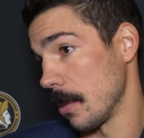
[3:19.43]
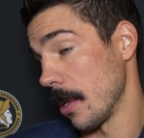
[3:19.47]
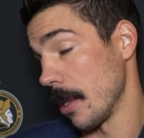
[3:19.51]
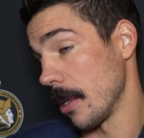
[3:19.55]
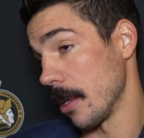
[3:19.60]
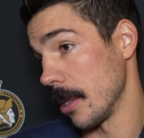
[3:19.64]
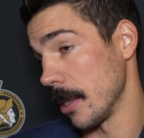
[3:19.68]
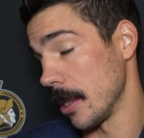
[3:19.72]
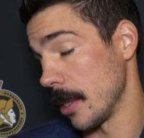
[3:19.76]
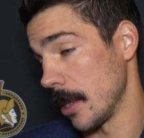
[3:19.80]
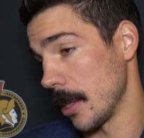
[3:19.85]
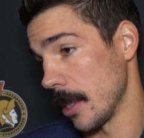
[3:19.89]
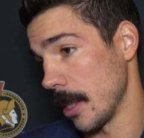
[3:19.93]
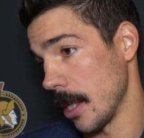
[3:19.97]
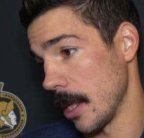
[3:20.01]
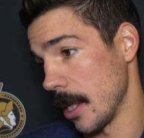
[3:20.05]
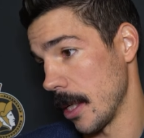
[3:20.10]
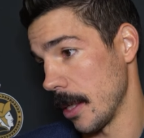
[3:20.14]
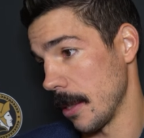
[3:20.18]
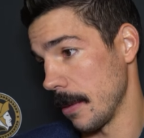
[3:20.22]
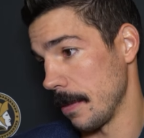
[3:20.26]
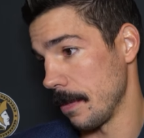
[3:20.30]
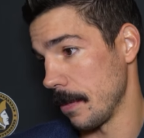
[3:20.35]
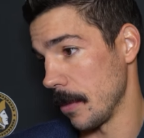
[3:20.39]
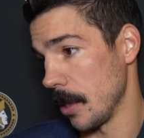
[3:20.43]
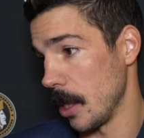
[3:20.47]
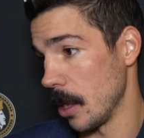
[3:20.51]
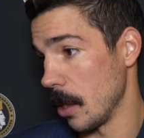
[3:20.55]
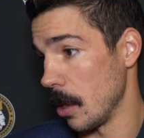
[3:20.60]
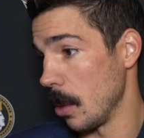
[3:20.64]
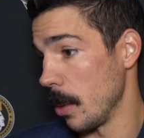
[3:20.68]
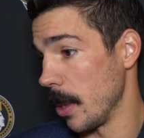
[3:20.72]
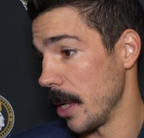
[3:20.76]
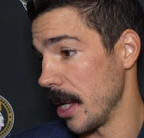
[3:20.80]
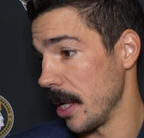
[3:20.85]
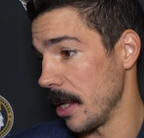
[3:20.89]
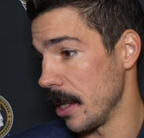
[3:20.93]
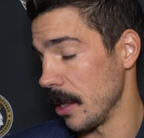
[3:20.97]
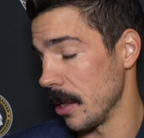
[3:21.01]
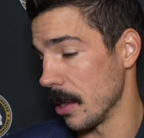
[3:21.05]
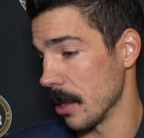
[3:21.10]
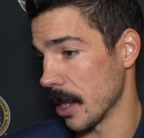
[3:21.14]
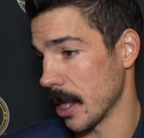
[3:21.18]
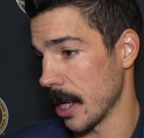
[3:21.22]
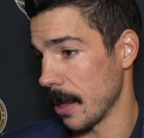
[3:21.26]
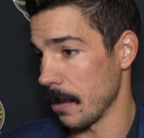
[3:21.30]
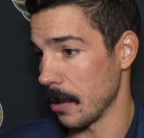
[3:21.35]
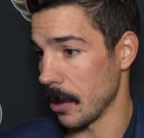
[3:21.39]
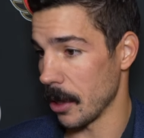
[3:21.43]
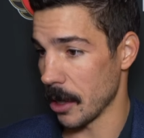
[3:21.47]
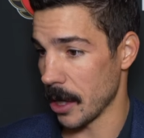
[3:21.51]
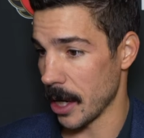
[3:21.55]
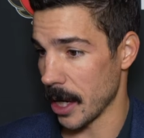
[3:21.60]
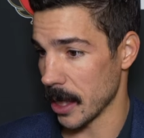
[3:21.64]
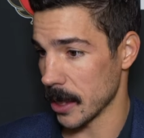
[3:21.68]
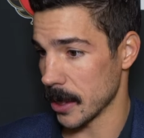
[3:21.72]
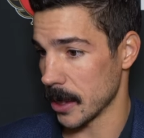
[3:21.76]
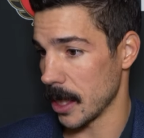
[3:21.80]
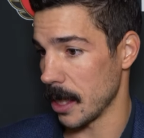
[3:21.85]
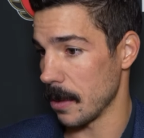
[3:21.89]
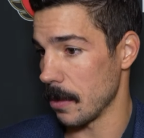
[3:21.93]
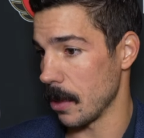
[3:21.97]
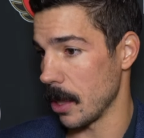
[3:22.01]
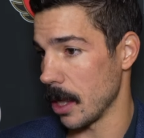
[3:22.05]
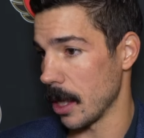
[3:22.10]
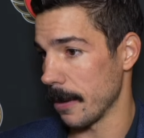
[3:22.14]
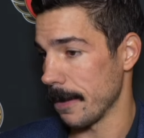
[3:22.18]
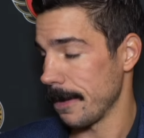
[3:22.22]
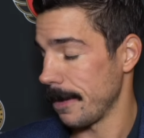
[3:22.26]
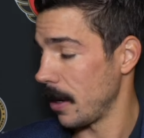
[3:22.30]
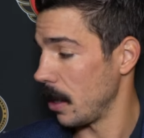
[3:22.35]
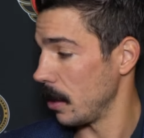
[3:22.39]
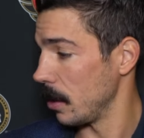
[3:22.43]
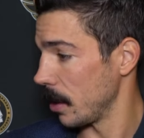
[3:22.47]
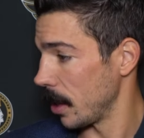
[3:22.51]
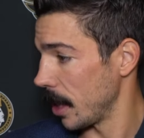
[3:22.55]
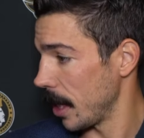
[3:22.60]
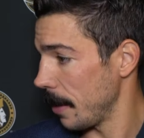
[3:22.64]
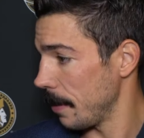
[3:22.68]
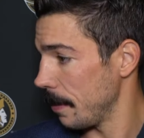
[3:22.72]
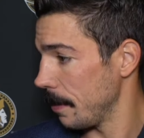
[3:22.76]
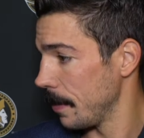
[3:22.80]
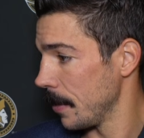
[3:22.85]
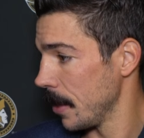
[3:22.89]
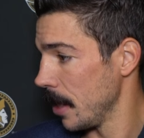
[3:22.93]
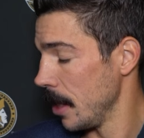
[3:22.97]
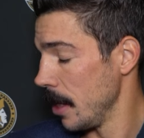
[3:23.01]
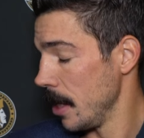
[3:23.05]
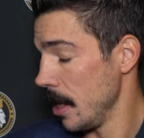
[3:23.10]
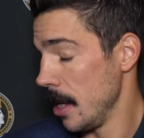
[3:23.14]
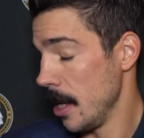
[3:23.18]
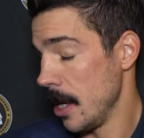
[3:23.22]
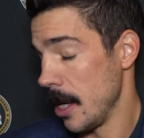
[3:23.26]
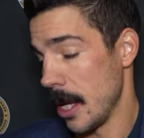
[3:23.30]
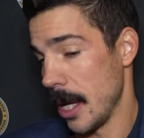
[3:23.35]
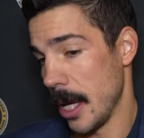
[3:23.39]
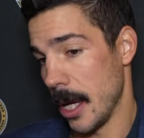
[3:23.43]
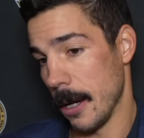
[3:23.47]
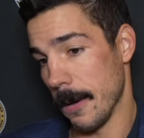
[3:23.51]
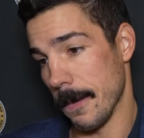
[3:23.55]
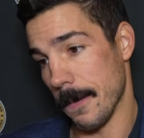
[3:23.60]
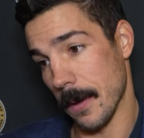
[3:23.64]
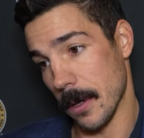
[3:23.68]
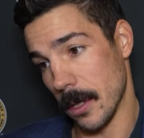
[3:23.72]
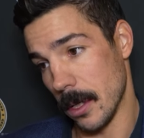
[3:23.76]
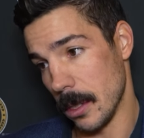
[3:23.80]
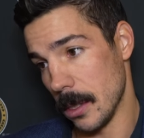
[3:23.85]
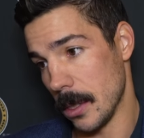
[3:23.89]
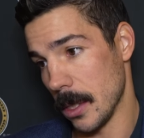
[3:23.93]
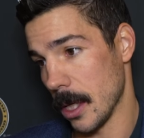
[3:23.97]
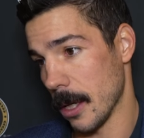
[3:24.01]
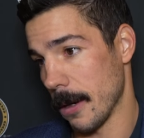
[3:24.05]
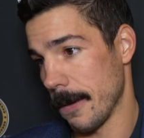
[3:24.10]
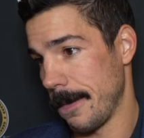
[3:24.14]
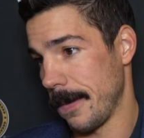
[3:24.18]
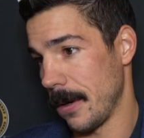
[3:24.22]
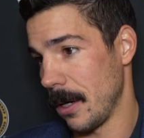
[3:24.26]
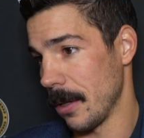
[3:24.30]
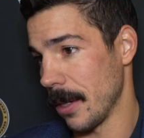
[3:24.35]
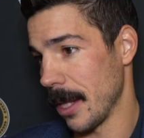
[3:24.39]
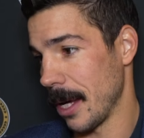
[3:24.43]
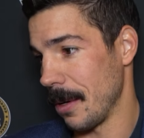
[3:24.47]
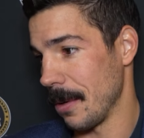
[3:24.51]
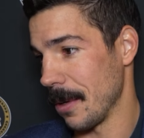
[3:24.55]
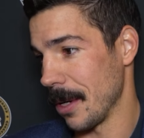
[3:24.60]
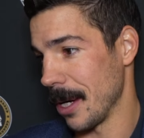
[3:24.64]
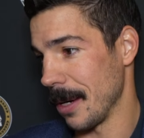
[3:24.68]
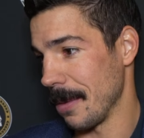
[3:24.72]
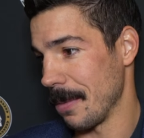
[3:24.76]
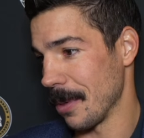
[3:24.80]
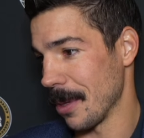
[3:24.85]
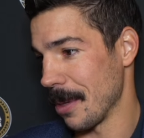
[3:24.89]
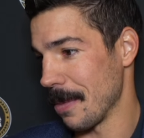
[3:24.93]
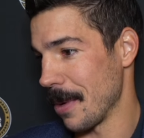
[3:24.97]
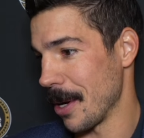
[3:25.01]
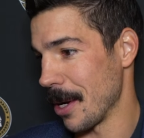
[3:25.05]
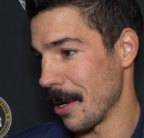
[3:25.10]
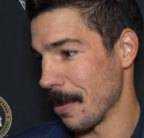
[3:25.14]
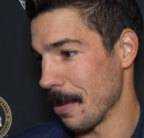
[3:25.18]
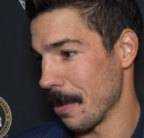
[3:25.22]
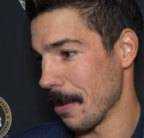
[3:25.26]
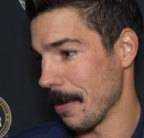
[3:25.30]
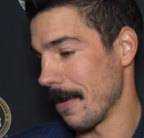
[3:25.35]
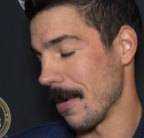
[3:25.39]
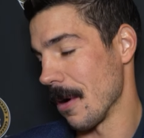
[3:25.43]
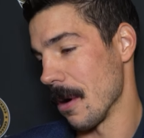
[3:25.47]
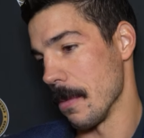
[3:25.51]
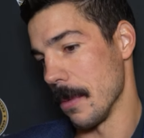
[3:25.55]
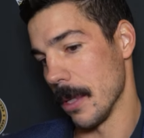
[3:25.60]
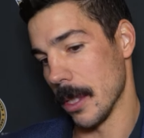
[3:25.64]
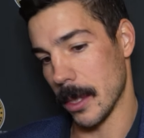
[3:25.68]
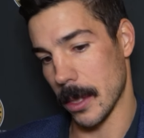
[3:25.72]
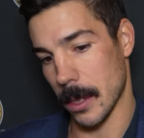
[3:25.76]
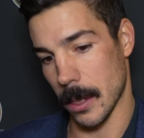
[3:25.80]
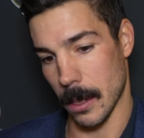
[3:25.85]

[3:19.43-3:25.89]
Whether it's uh, you know a win, you're coming your next game, you got to follow it up, and if you lose, you got to follow that one up with a better performance.